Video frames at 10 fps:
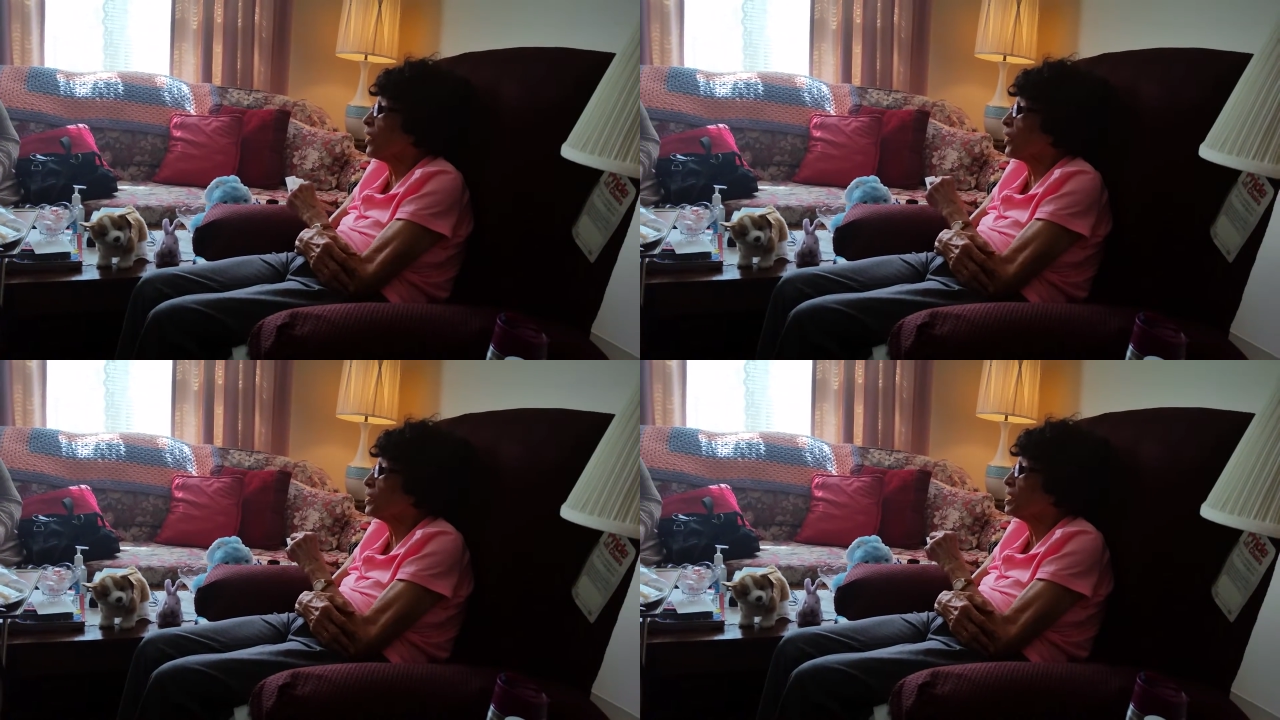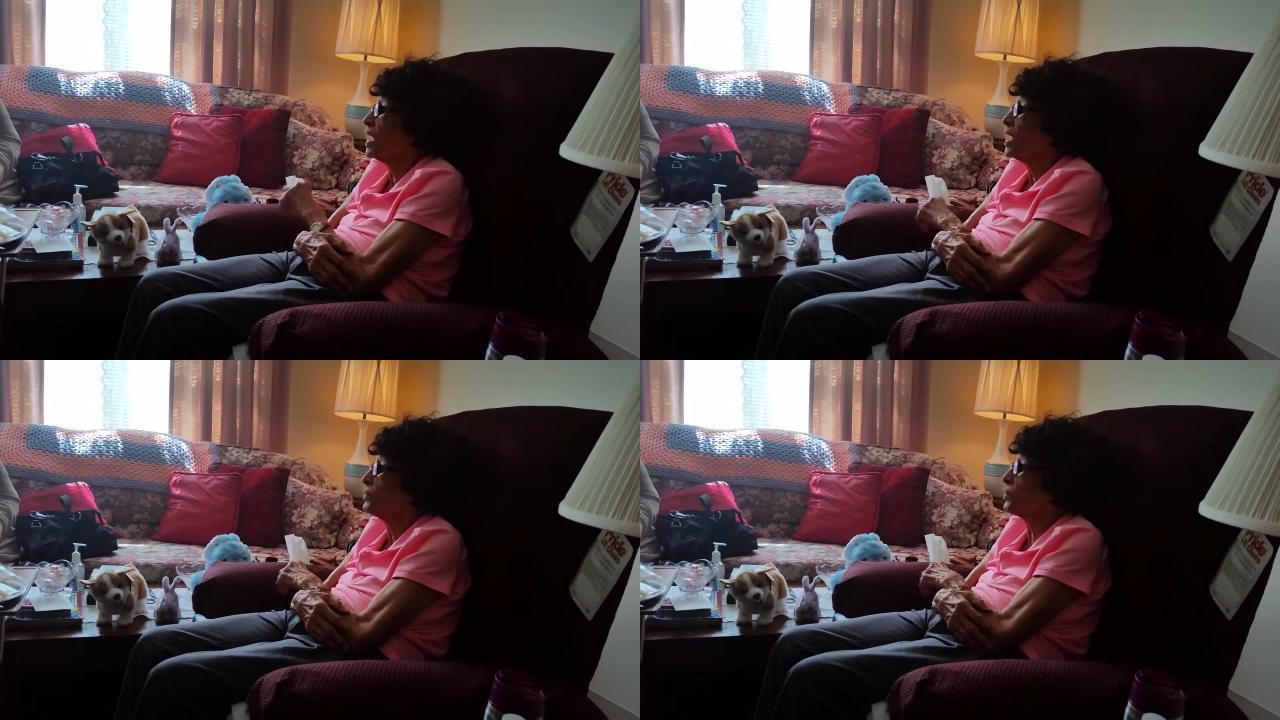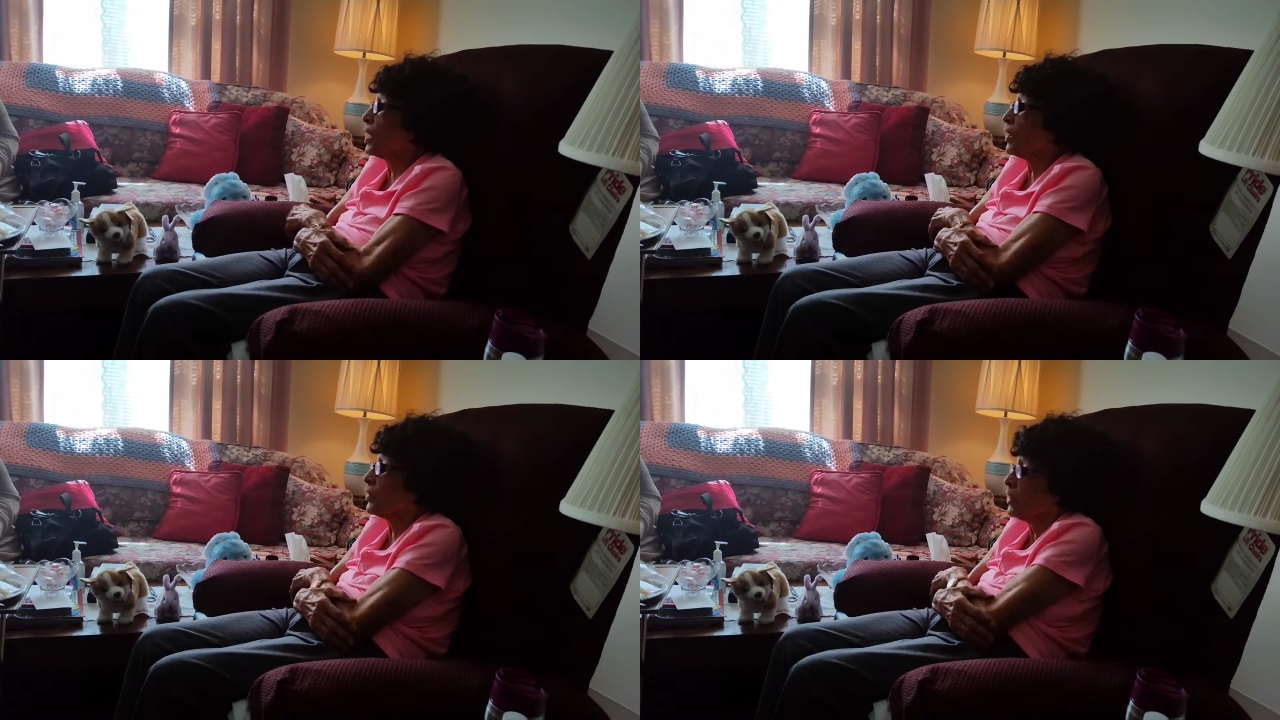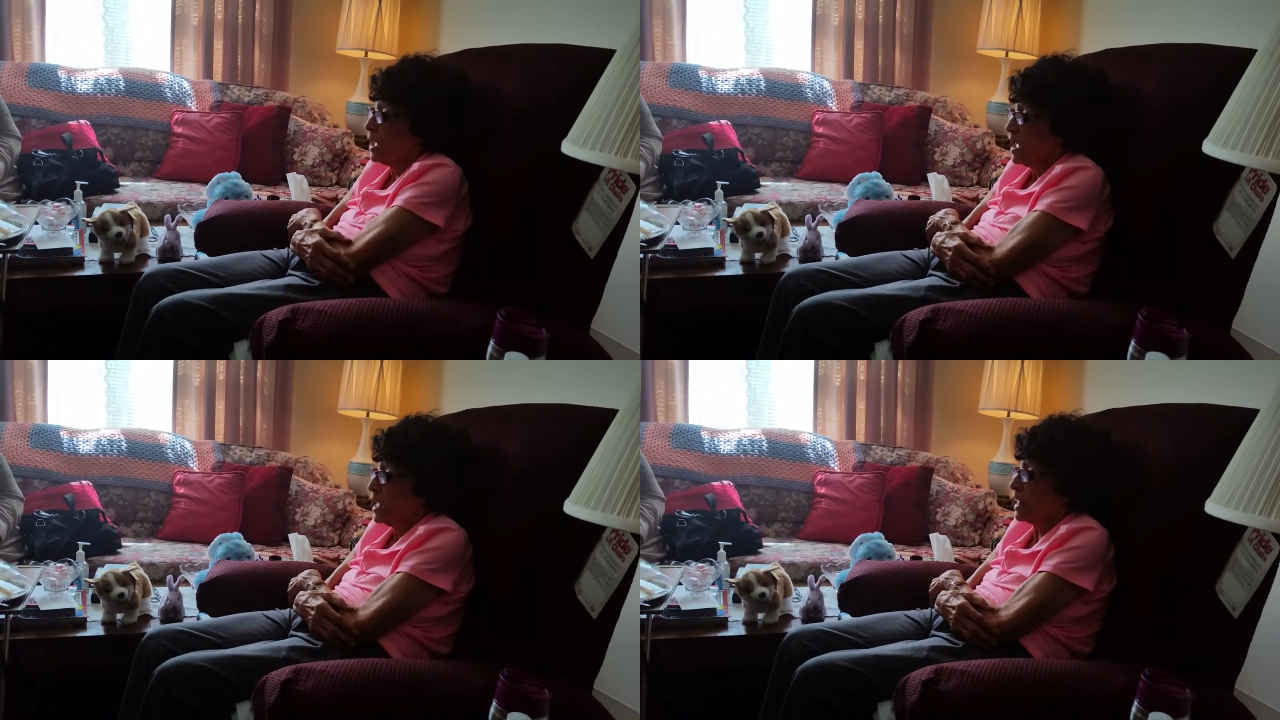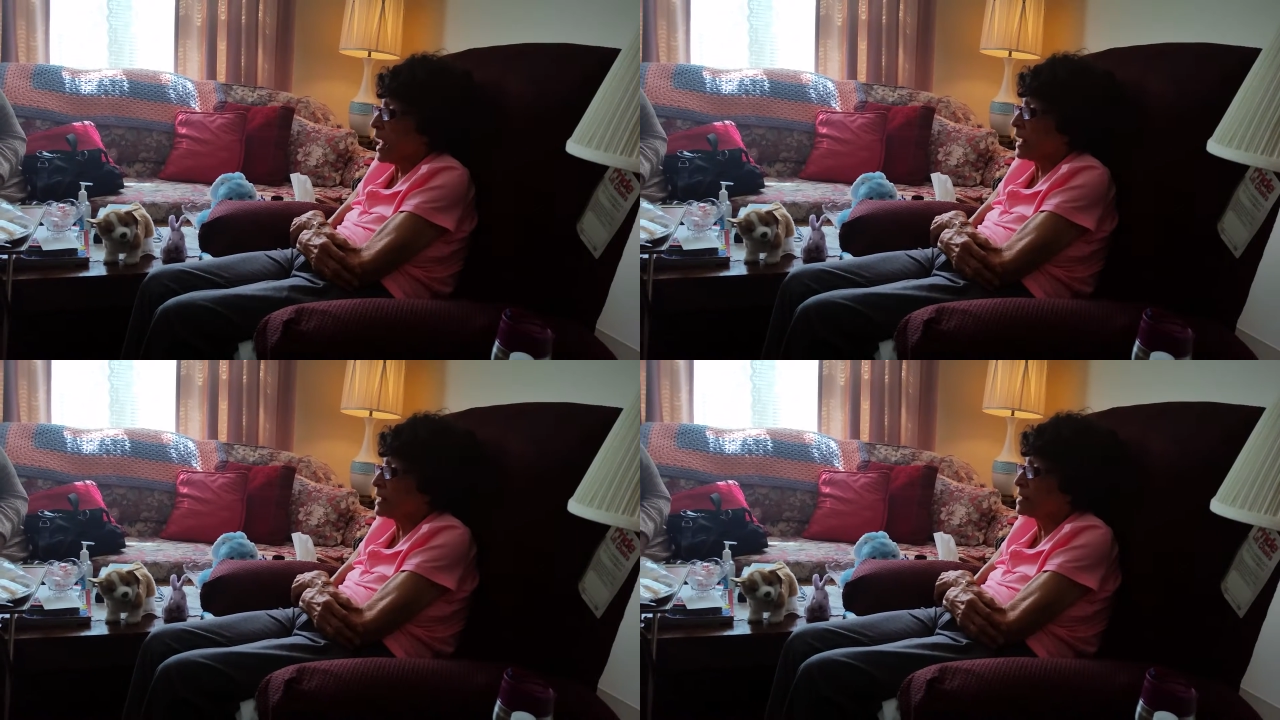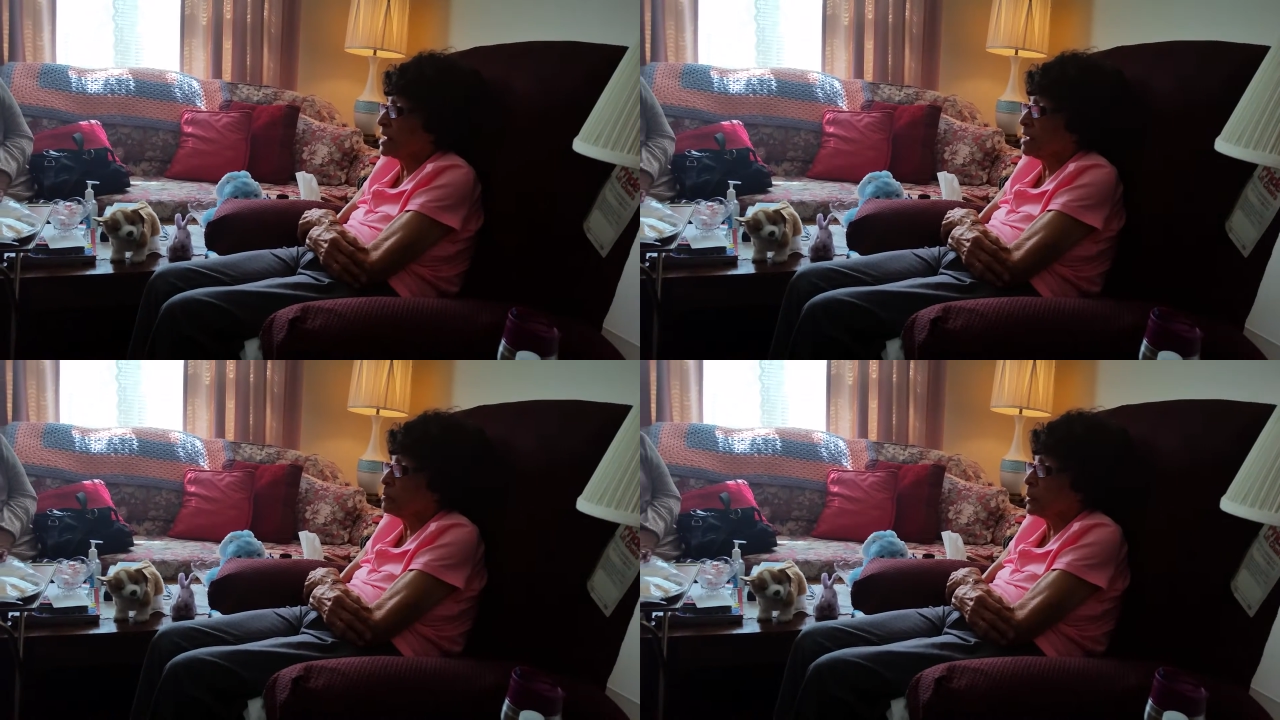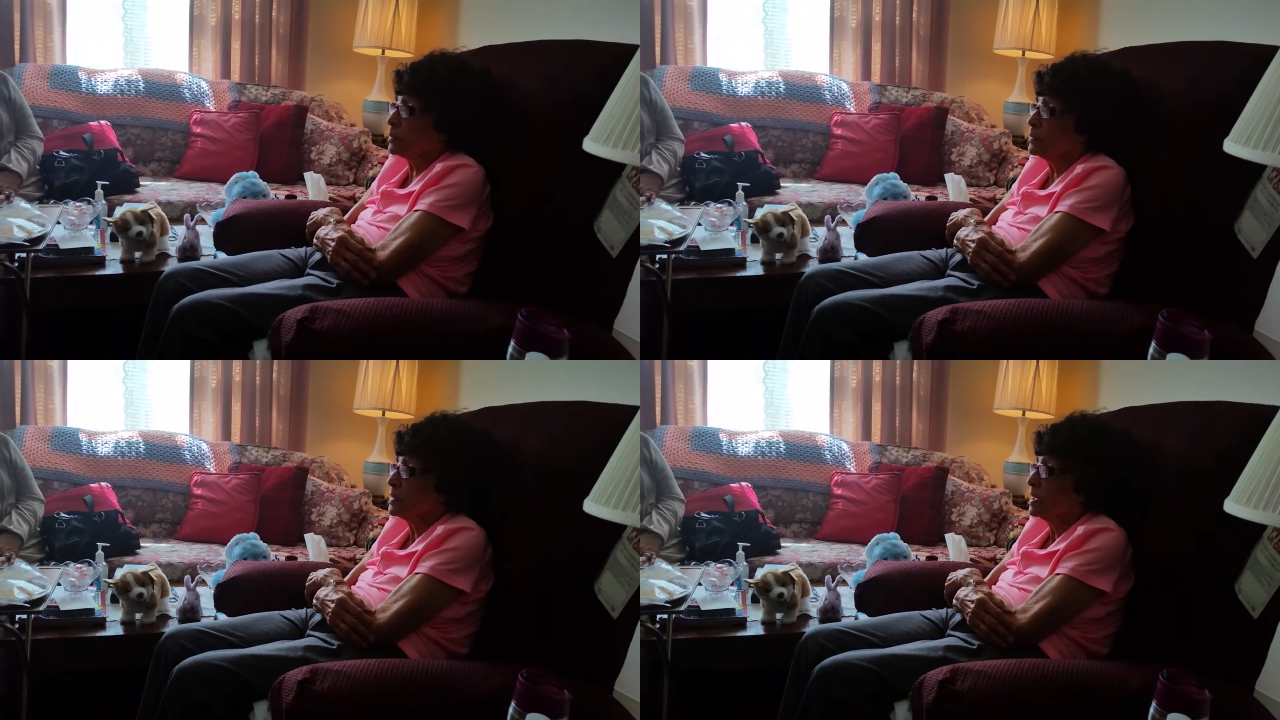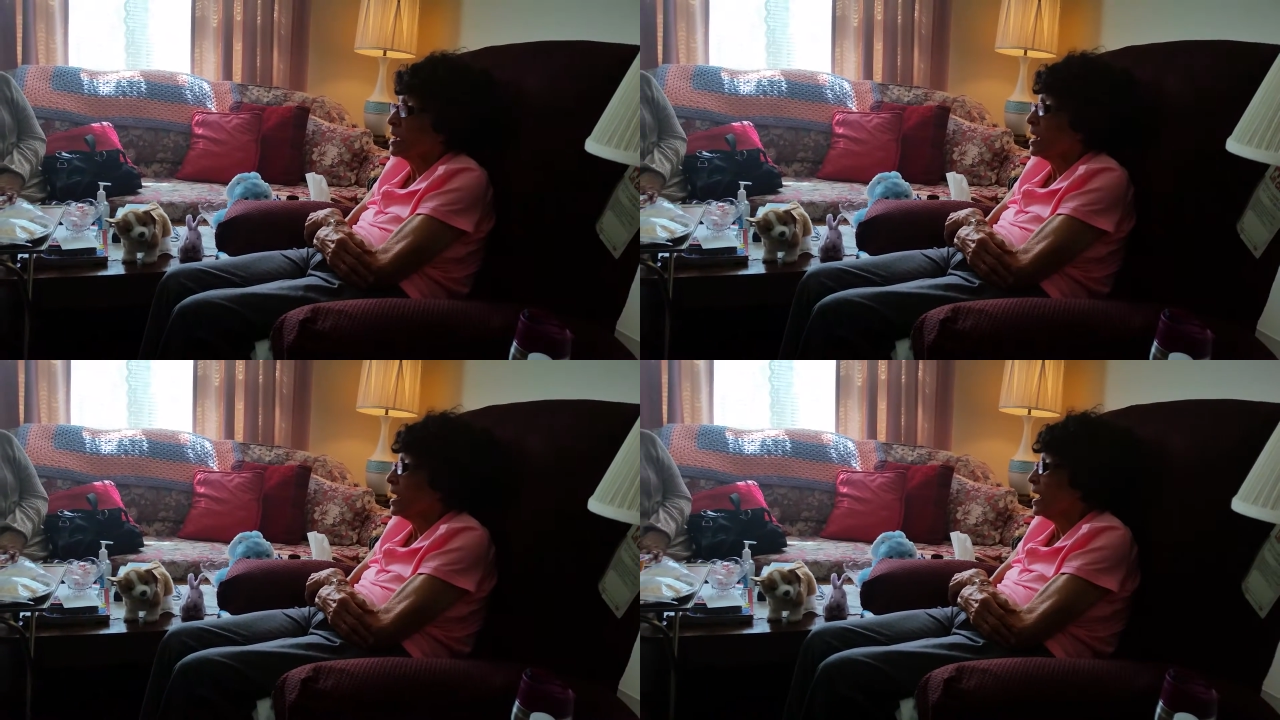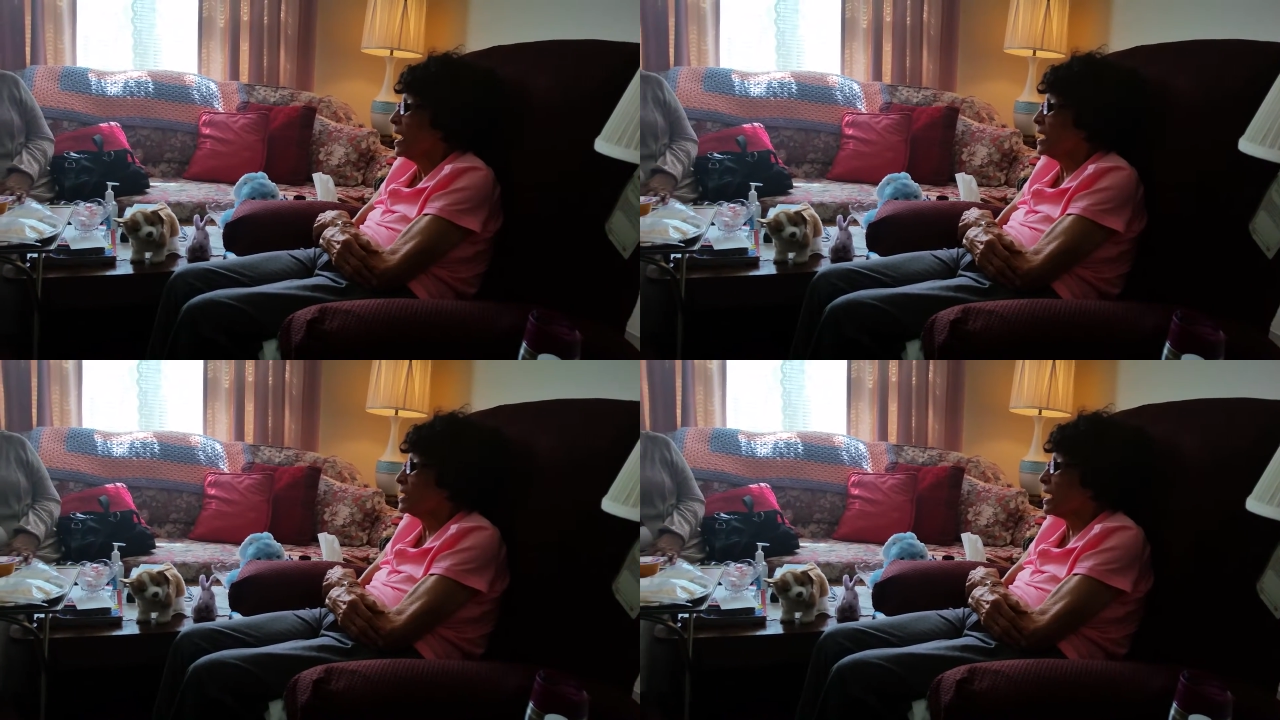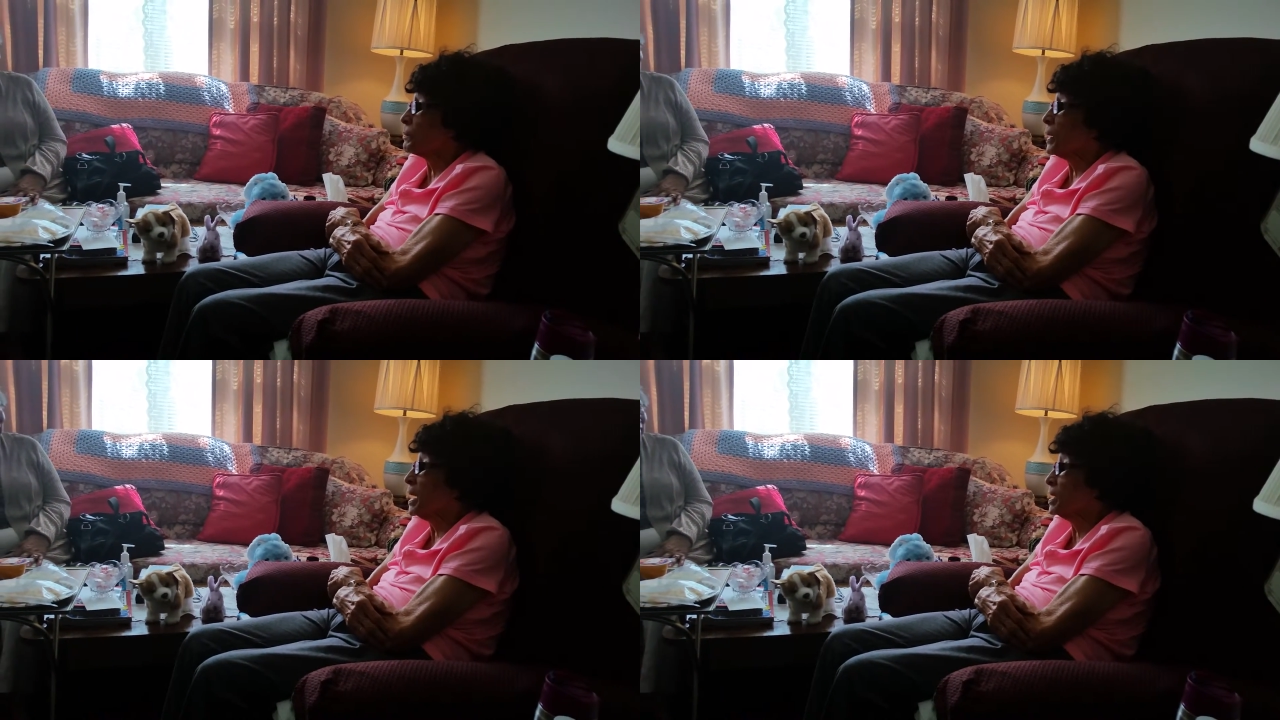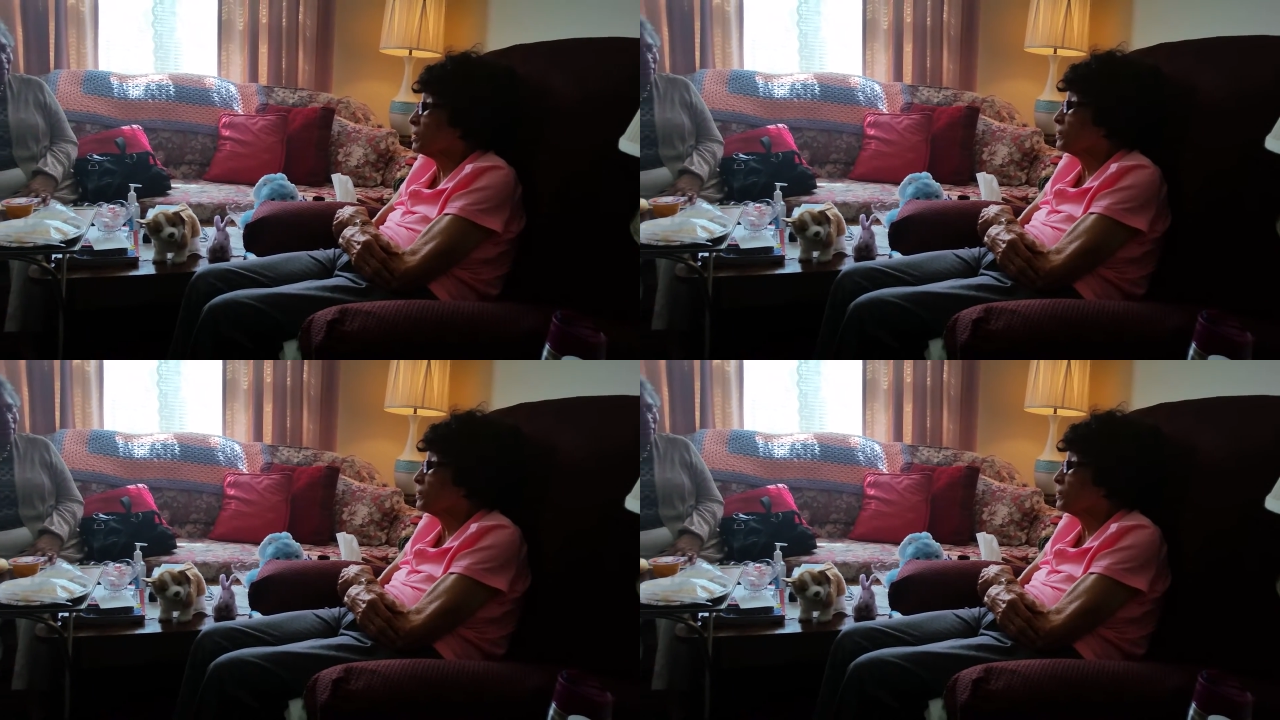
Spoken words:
Oh, well, I keep them and I made